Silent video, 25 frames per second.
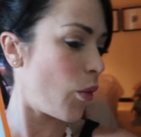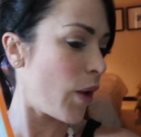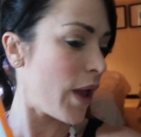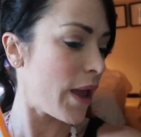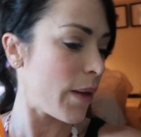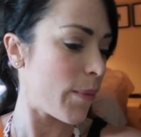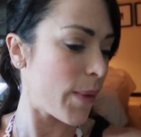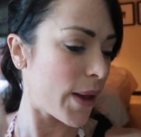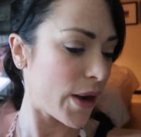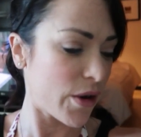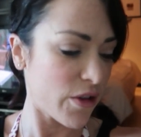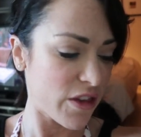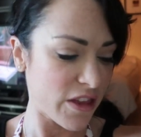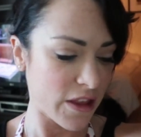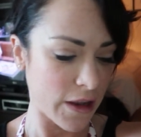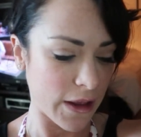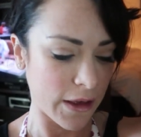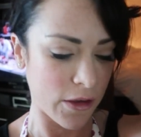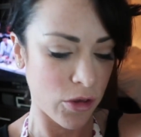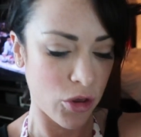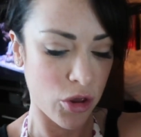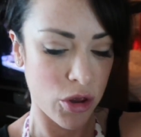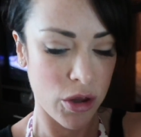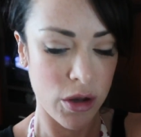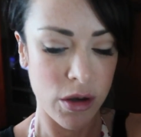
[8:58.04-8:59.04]
way better
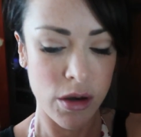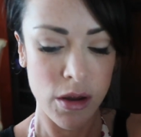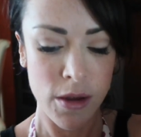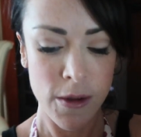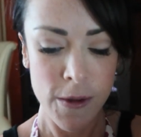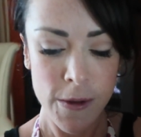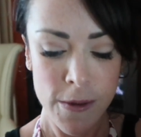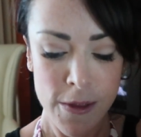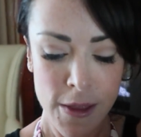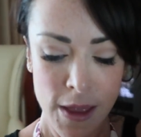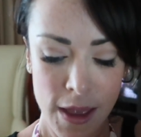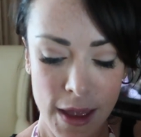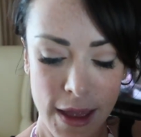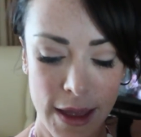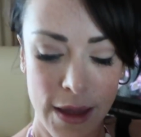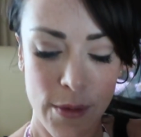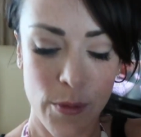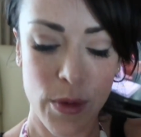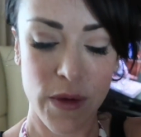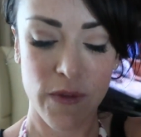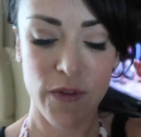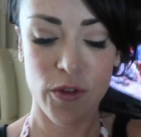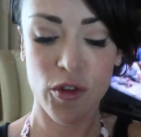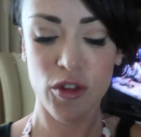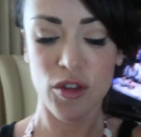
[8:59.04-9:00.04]
selection
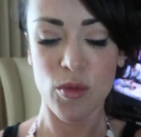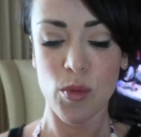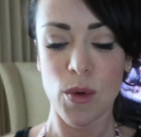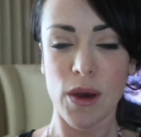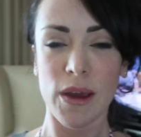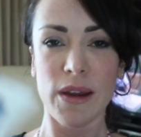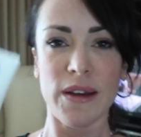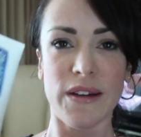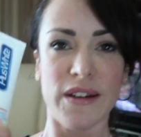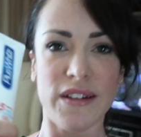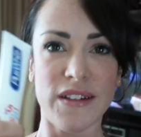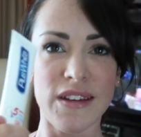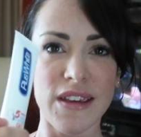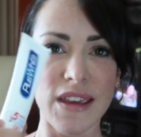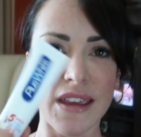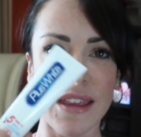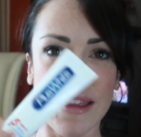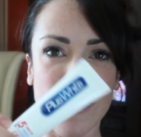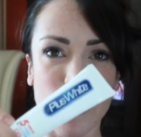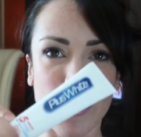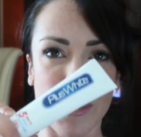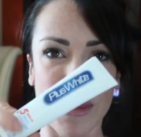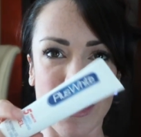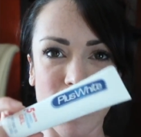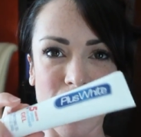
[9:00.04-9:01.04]
and we've just whitened our
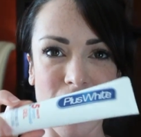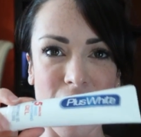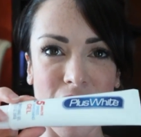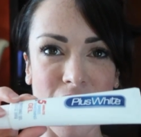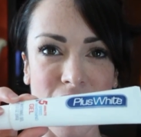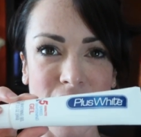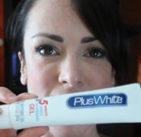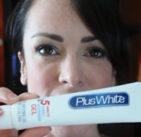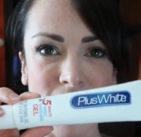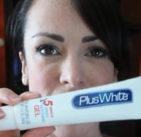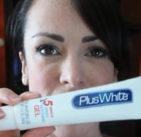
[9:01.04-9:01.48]
teeth with this